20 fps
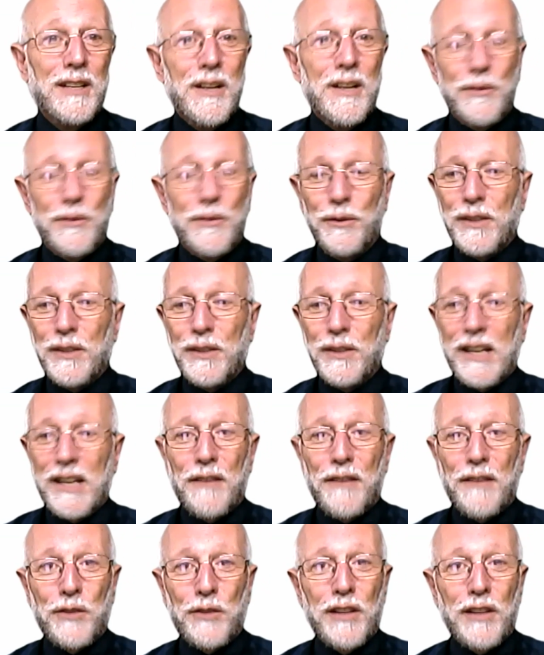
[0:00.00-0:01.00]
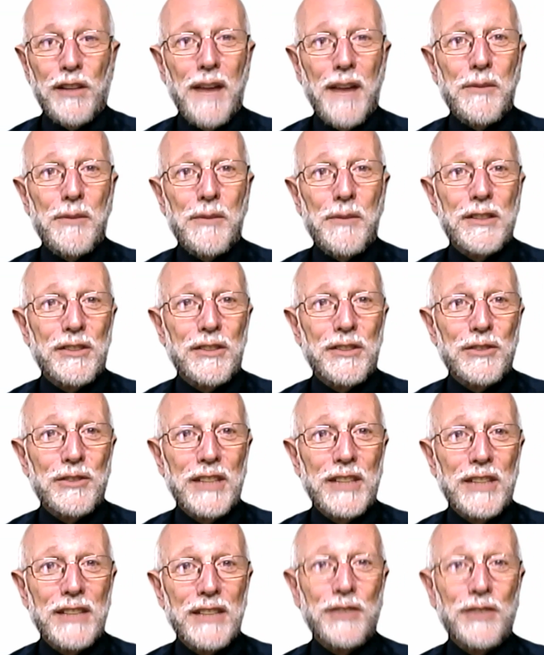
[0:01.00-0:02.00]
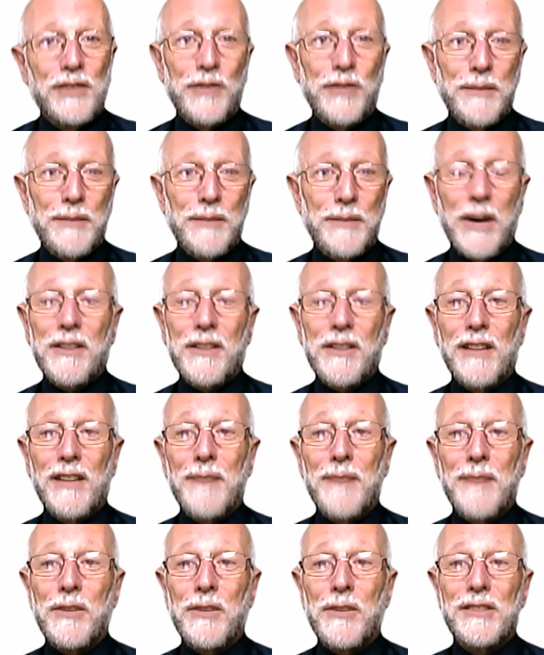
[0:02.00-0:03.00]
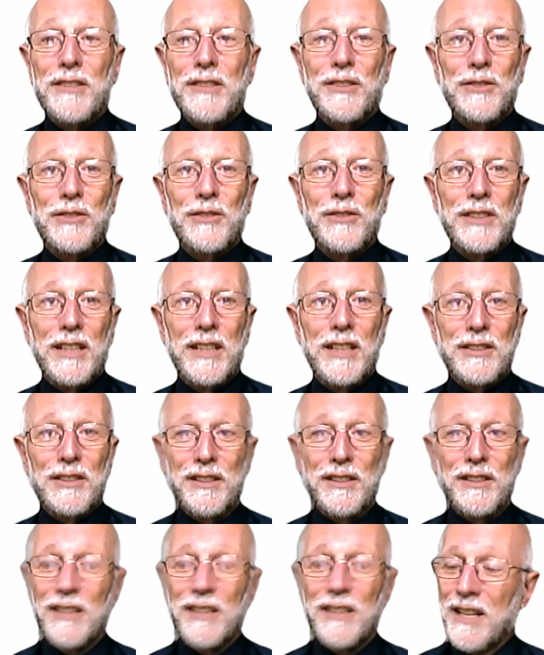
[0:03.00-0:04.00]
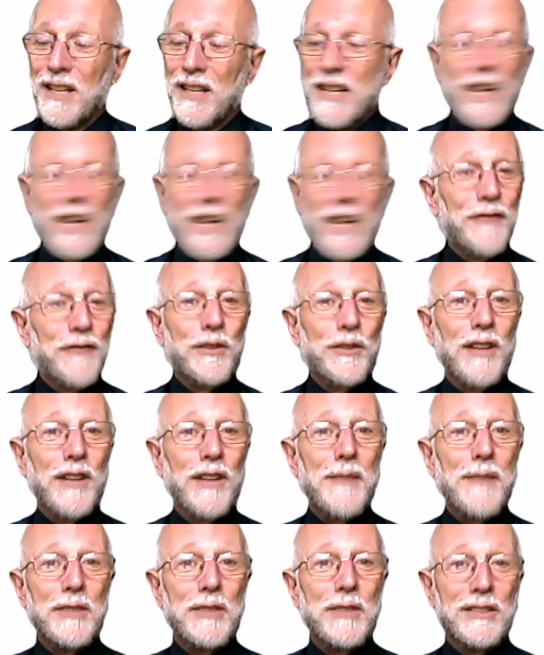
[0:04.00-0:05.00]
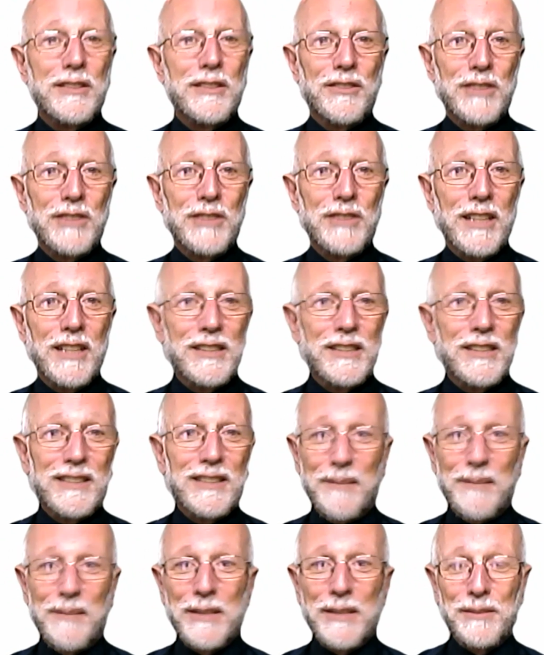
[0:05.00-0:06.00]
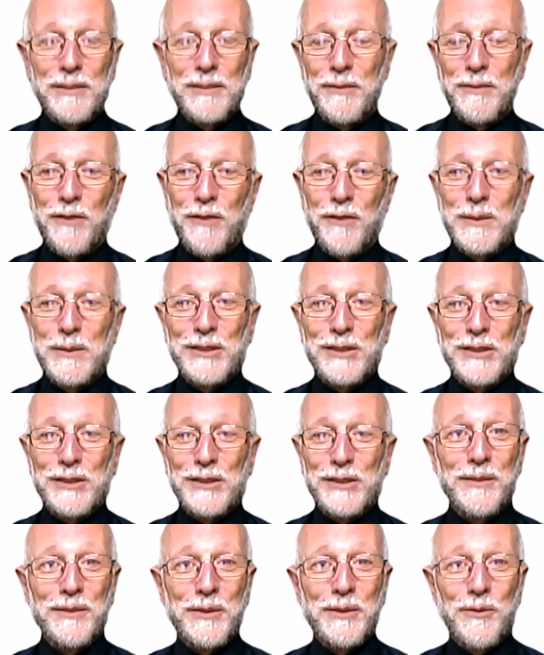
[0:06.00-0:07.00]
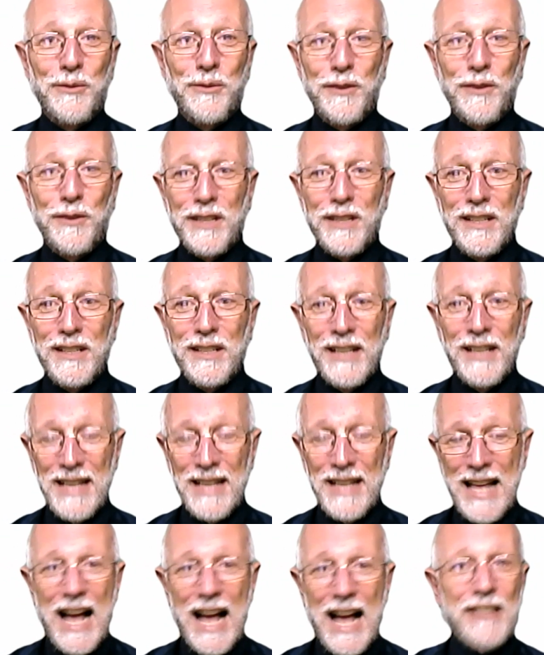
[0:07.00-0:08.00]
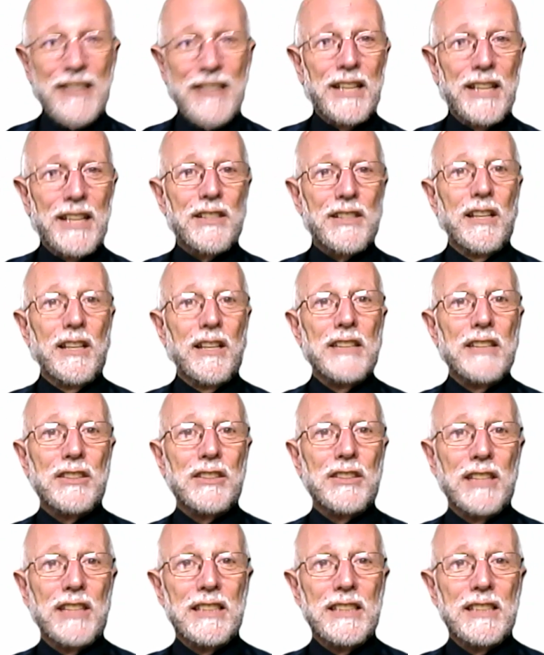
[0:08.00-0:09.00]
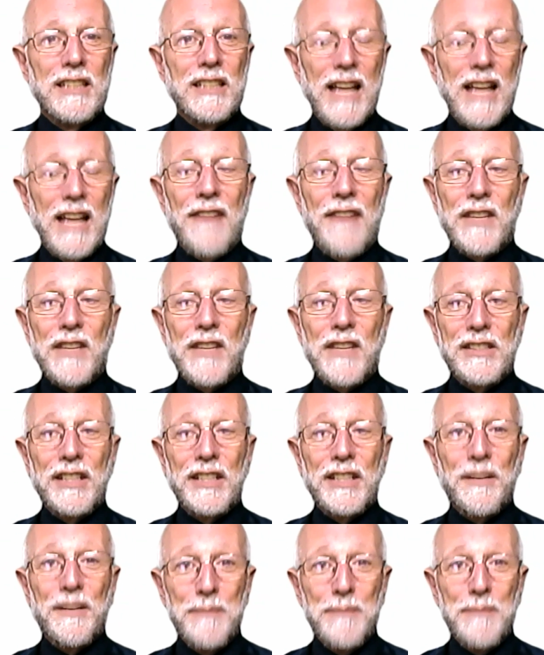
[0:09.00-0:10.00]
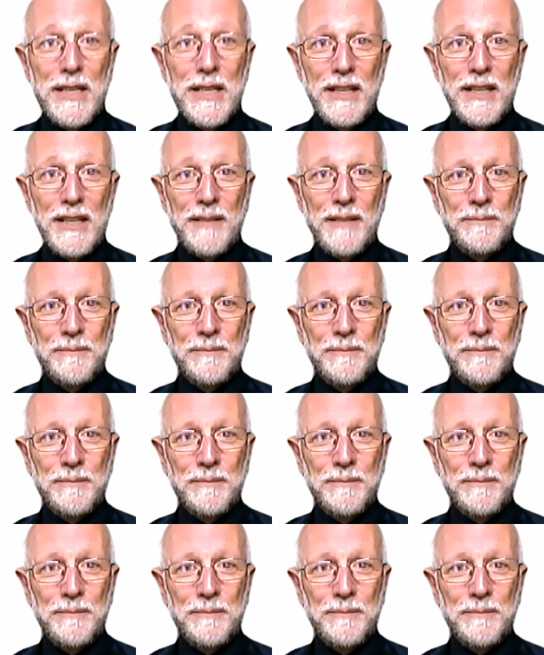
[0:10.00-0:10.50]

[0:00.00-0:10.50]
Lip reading: the California Library Association or the American Library Association. California Library Association, as I mentioned before we started the recording, actually has a legislation and advocacy committee